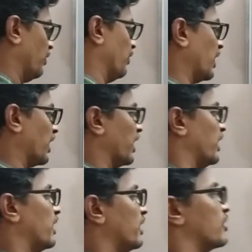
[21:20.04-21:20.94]
we can
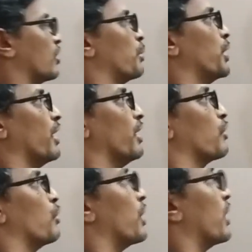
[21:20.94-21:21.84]
write it this operator in a
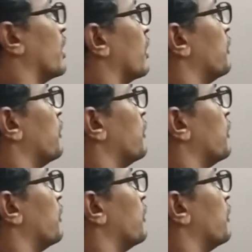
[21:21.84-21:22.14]
quadratic